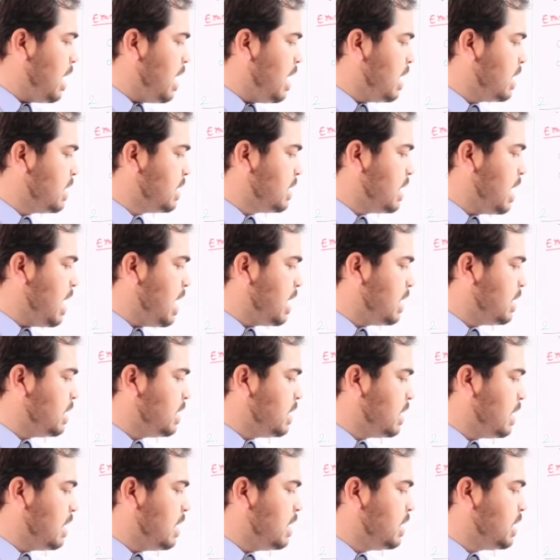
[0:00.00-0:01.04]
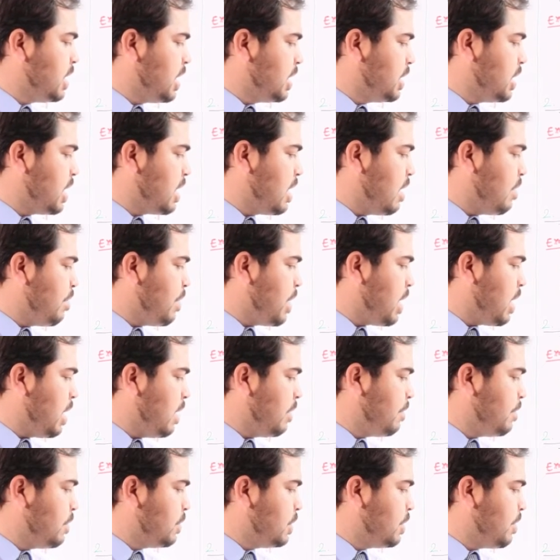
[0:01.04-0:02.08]
is the integer number.
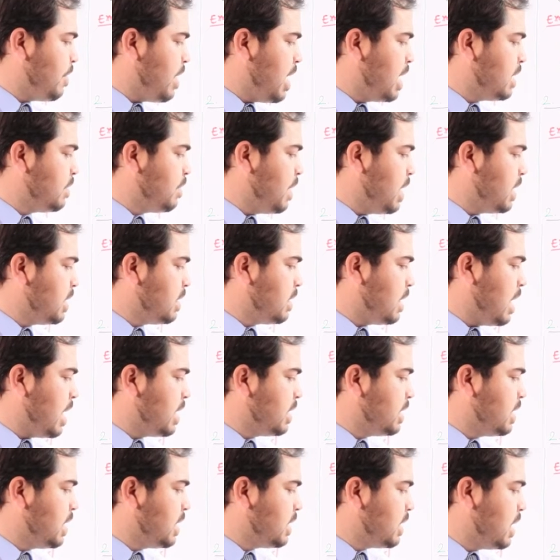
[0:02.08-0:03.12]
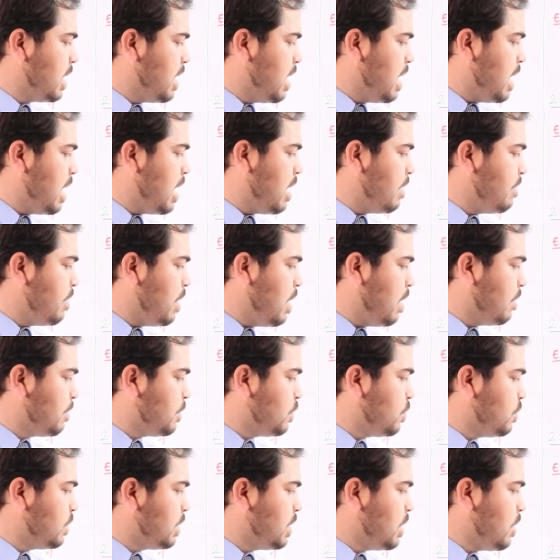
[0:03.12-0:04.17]
If you divide by 100, here we have
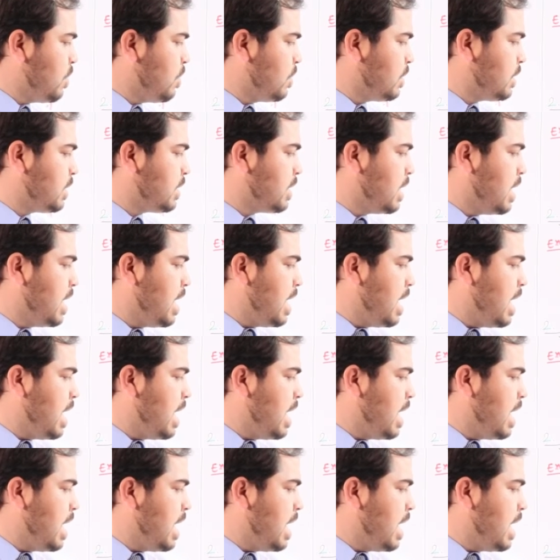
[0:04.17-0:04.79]
2 zeros,